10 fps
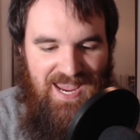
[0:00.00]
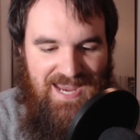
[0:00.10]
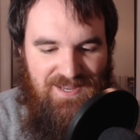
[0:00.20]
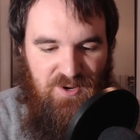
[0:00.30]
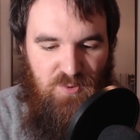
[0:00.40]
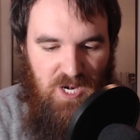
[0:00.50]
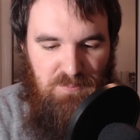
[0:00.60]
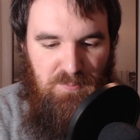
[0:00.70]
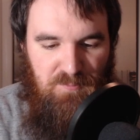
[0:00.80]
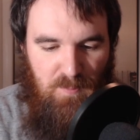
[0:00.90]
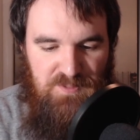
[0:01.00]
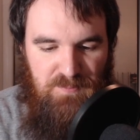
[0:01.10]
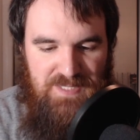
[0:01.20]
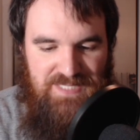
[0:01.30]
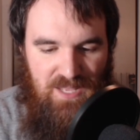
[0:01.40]
and an incredible performance
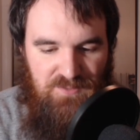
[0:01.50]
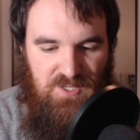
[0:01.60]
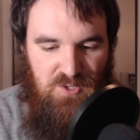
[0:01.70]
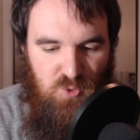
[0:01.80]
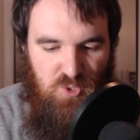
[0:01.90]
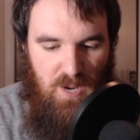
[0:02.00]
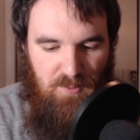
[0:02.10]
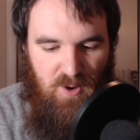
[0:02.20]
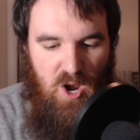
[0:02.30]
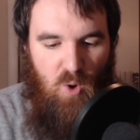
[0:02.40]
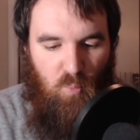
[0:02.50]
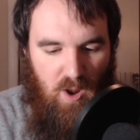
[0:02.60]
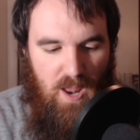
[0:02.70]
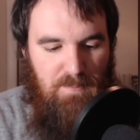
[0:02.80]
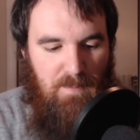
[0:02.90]
from a talented newcomer,
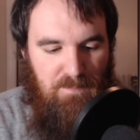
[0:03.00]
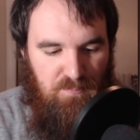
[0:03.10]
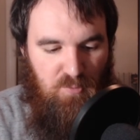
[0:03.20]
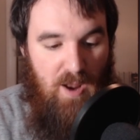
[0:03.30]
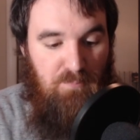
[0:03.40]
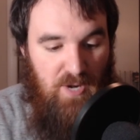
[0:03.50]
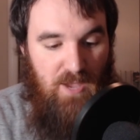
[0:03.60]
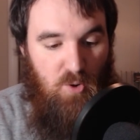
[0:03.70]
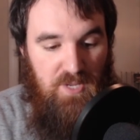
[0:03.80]
Rom, Rob Brown.